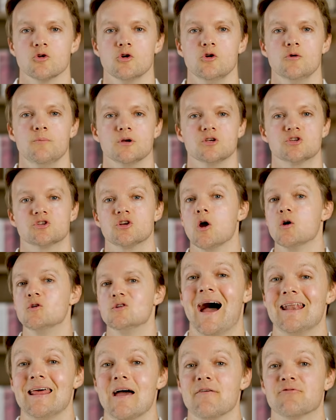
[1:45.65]
group
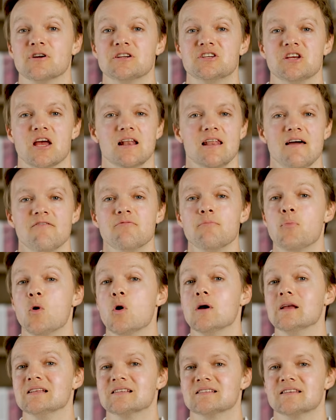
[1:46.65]
showed an average
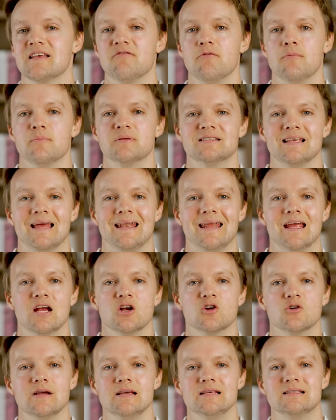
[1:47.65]
11.7%
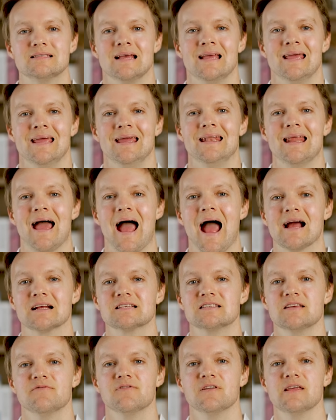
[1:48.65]
increase in
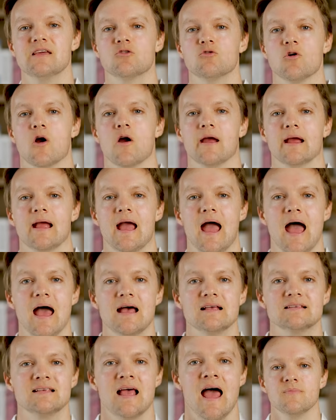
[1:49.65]
actively growing
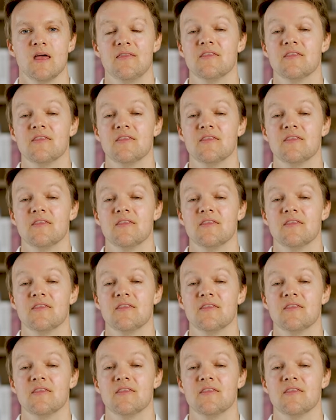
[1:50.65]
hairs,